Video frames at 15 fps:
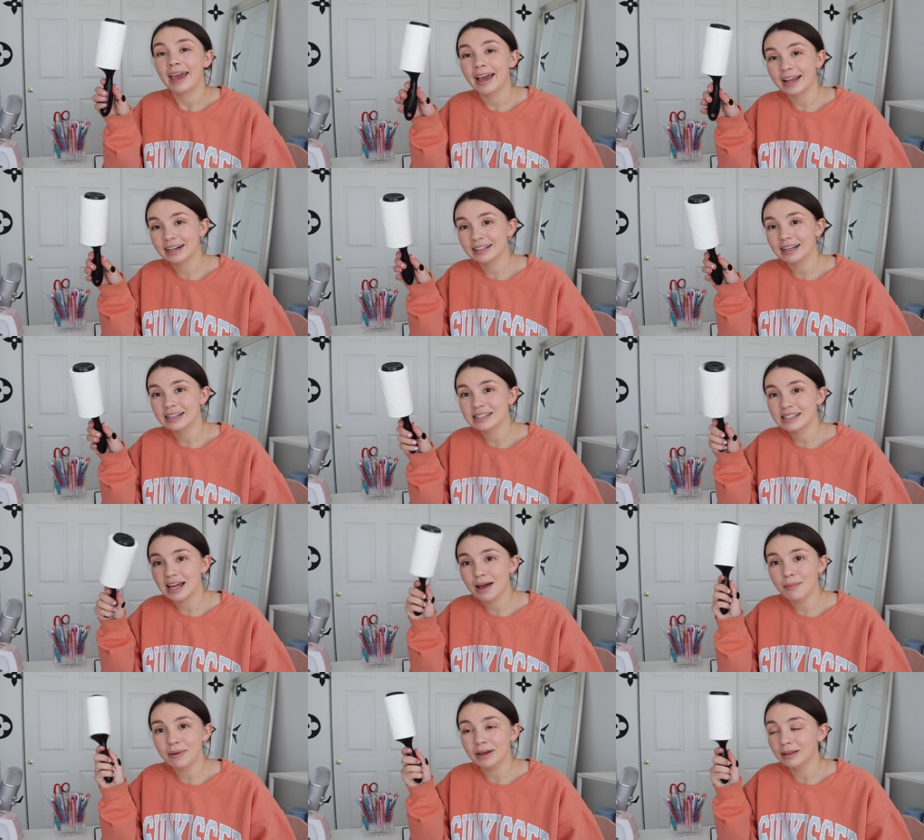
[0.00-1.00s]
analyze
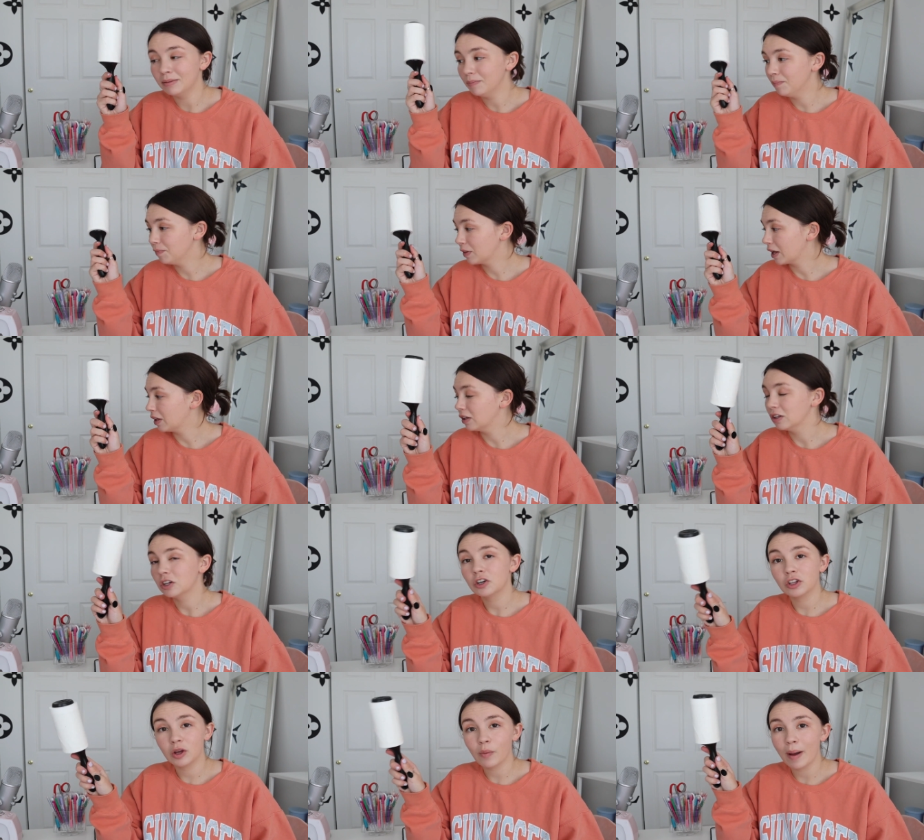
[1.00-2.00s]
them, and
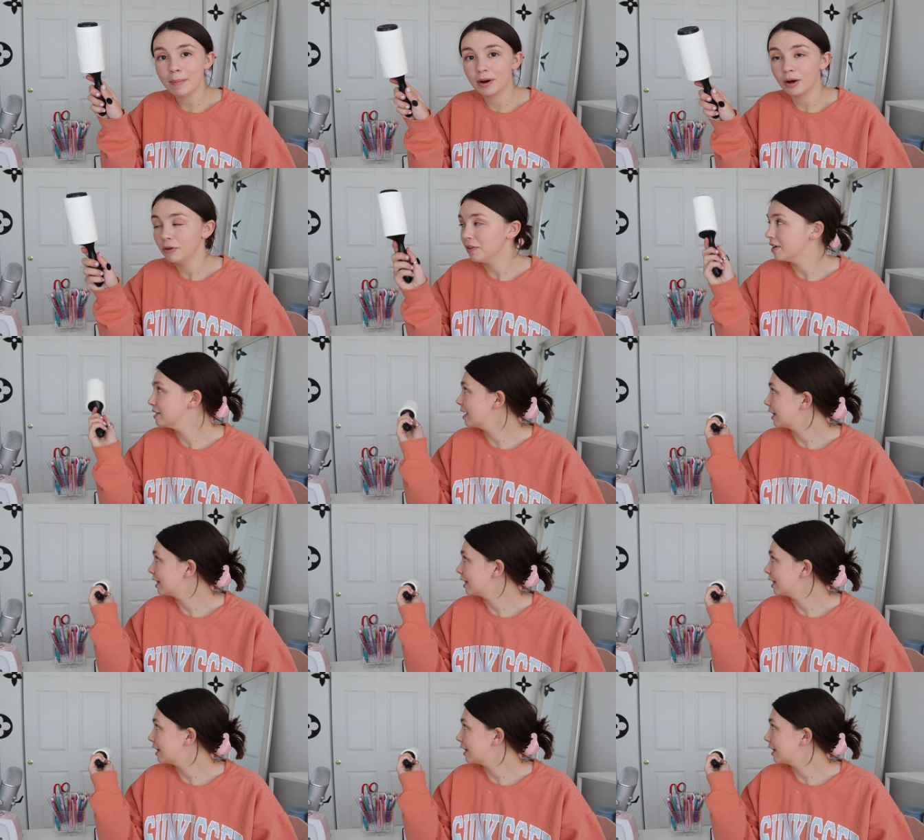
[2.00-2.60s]
literally wipe it all with this.